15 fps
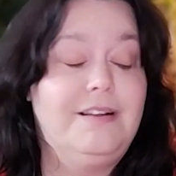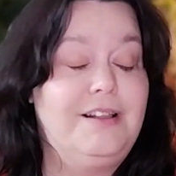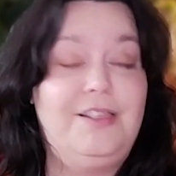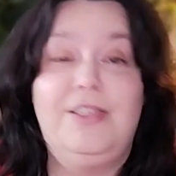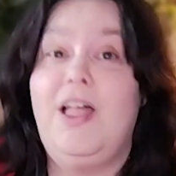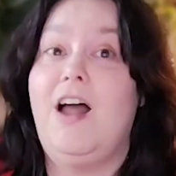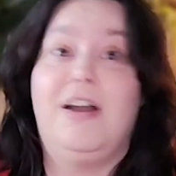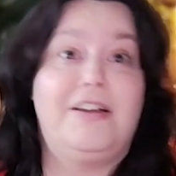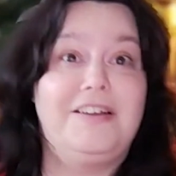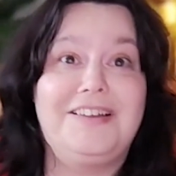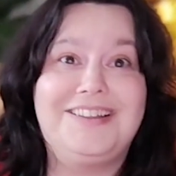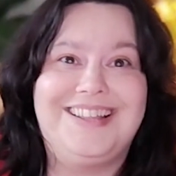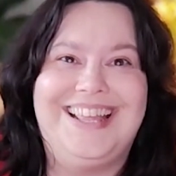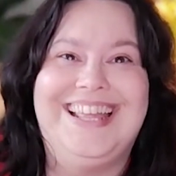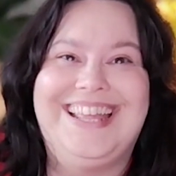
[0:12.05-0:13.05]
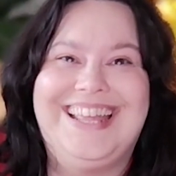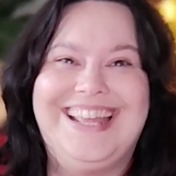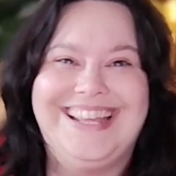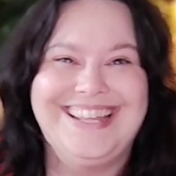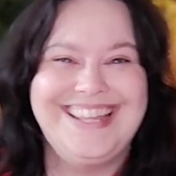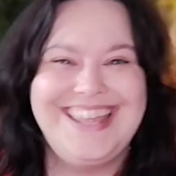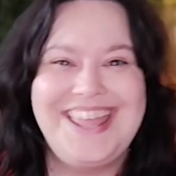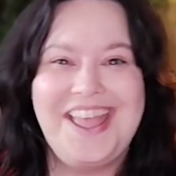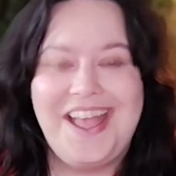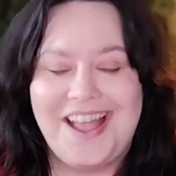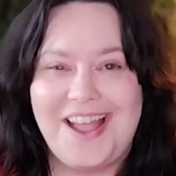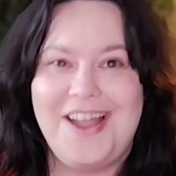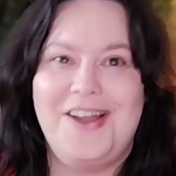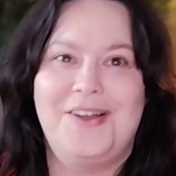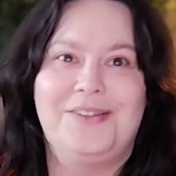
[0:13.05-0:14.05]
Luck.
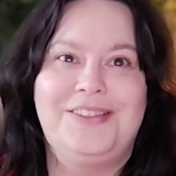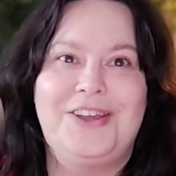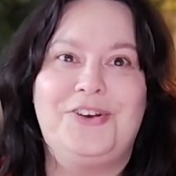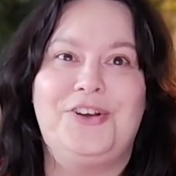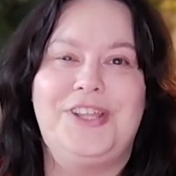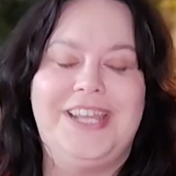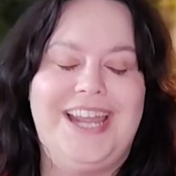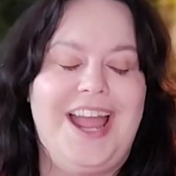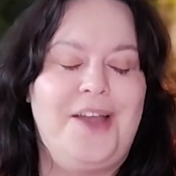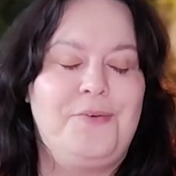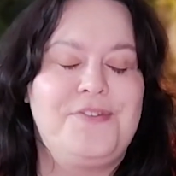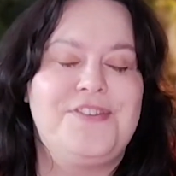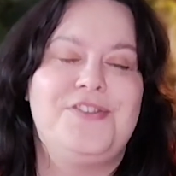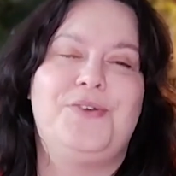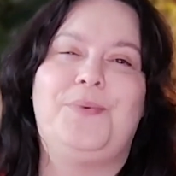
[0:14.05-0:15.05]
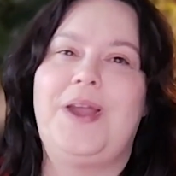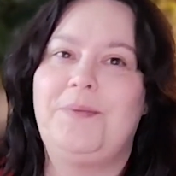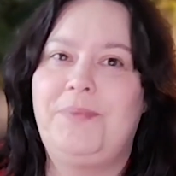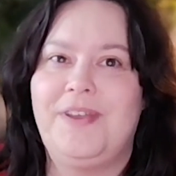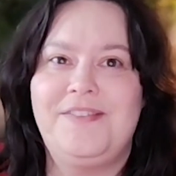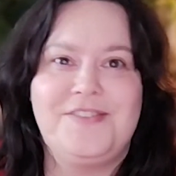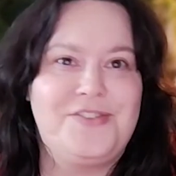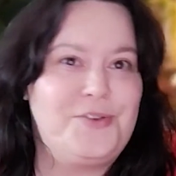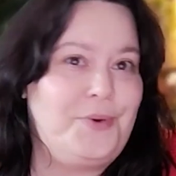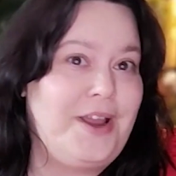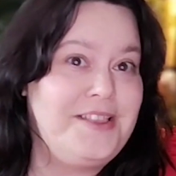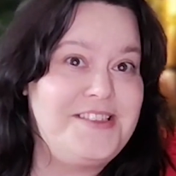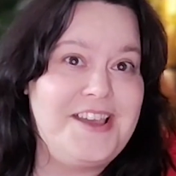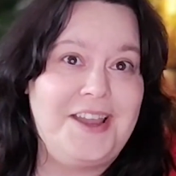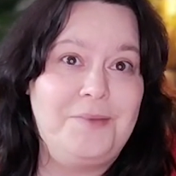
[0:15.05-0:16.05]
Literally, I was in the right place at the
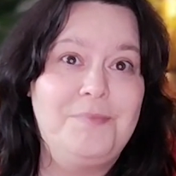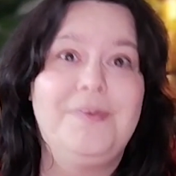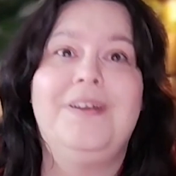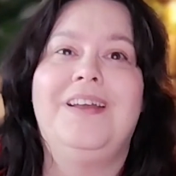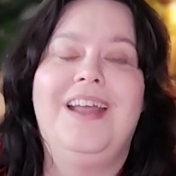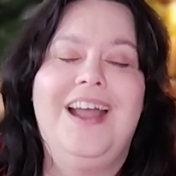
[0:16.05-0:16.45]
right time.